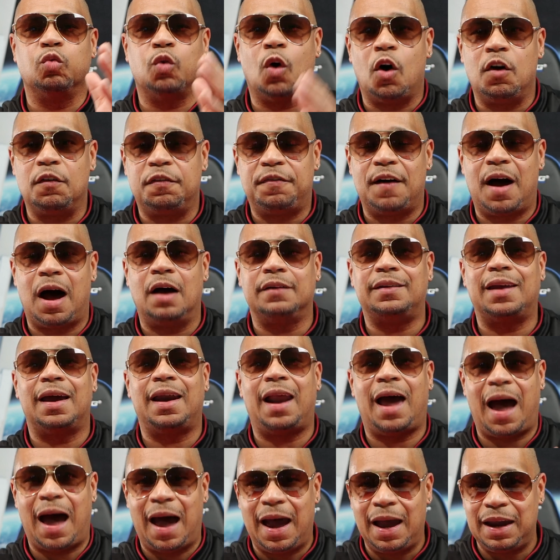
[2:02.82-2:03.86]
RAW file
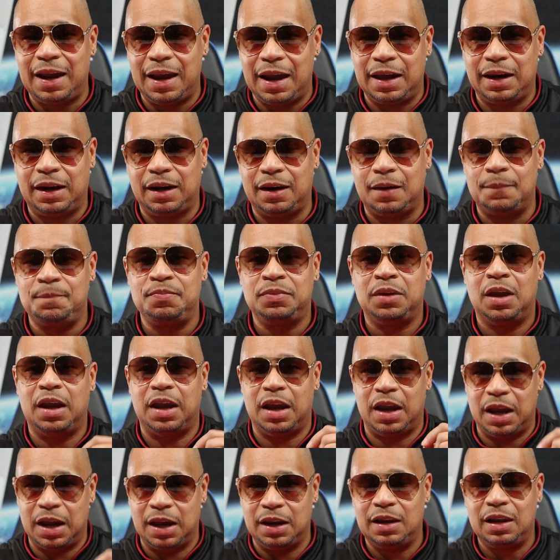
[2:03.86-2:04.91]
that I edit
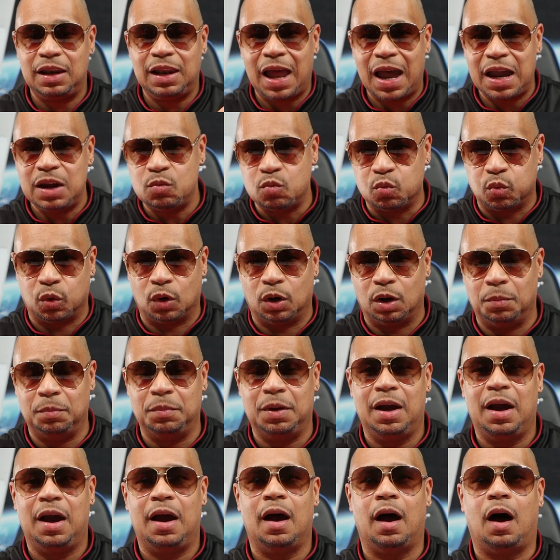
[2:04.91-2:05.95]
in Lightroom
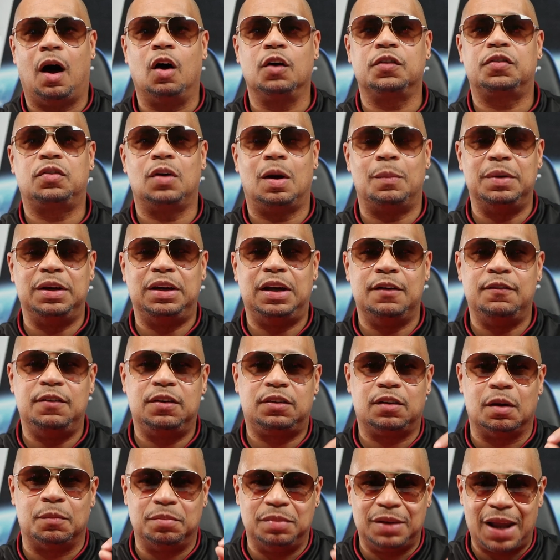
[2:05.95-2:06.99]
also, I'm gonna give you
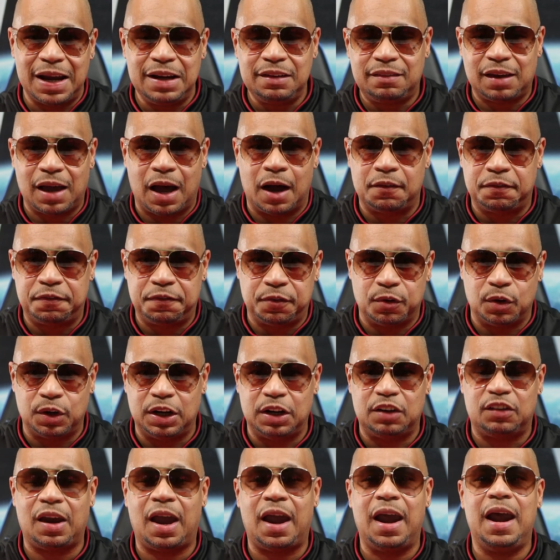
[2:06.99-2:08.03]
some nighttime
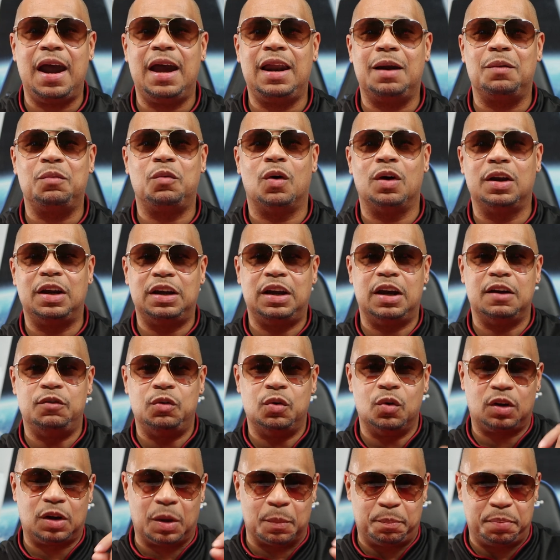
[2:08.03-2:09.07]
footage and I'm gonna give
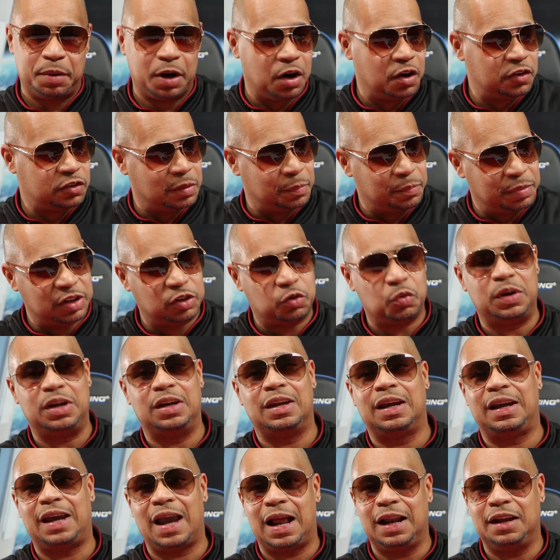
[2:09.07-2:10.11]
you a comparison between
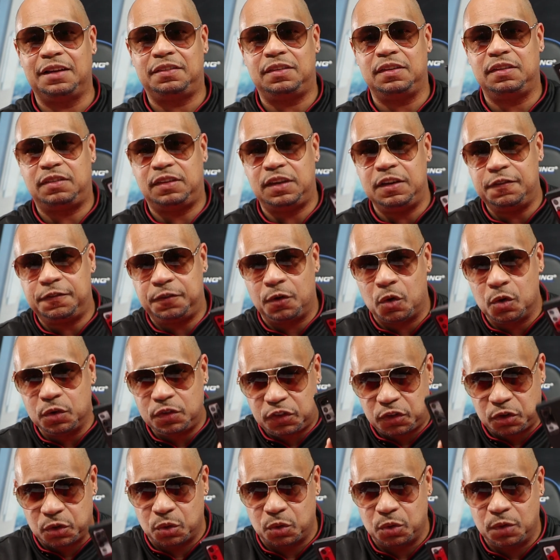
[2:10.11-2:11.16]
the Galaxy Z
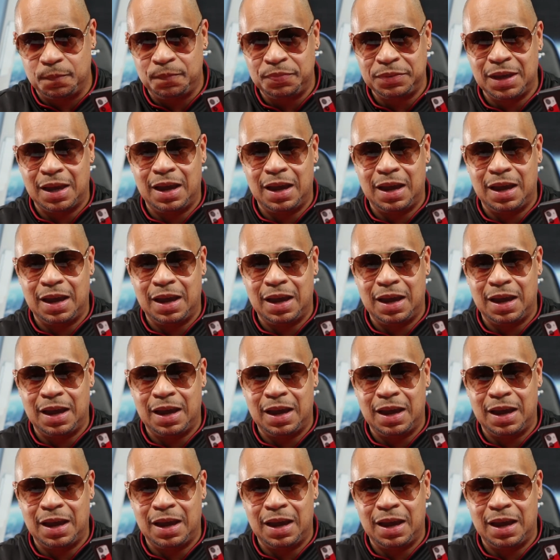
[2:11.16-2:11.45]
Fold 2